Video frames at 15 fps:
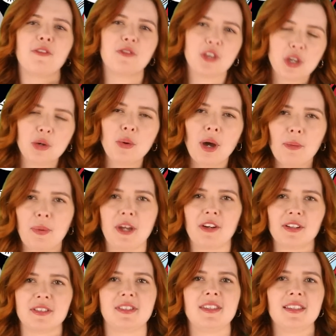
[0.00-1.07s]
few
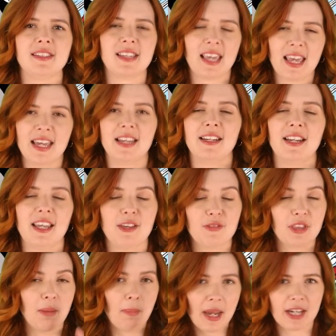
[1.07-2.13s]
appearances in
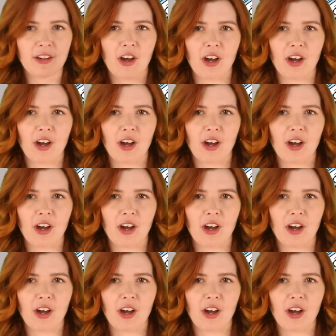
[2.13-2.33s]
even the main